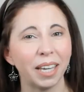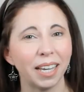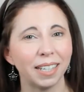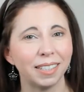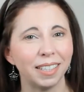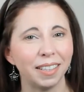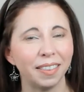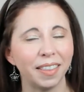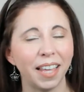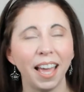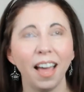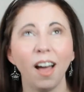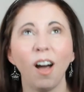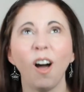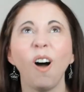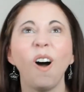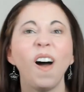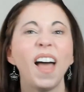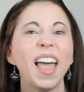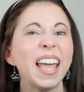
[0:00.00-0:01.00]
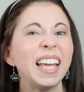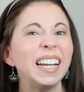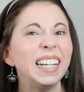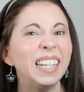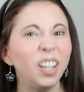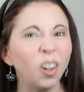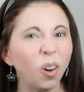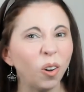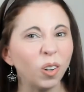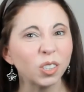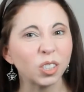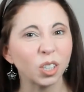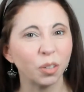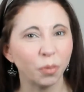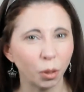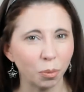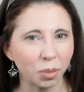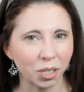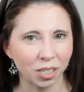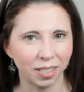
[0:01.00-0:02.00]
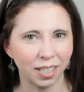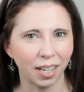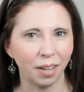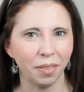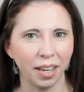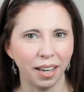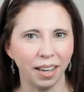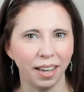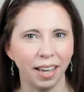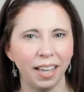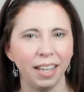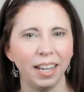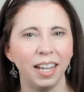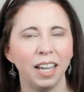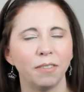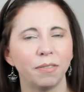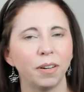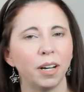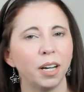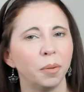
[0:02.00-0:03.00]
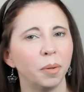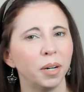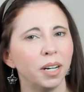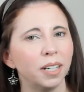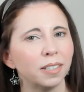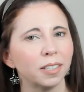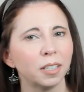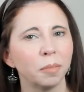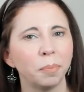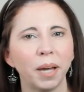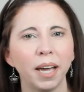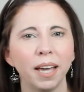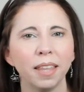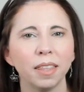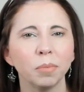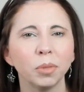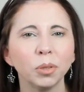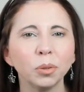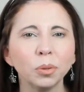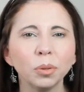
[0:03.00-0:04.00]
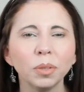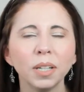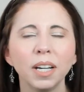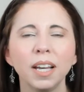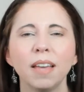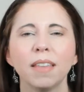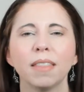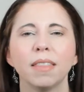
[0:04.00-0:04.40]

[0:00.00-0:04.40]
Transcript: get it, there are a lot of options out there, and if I were to compare them all,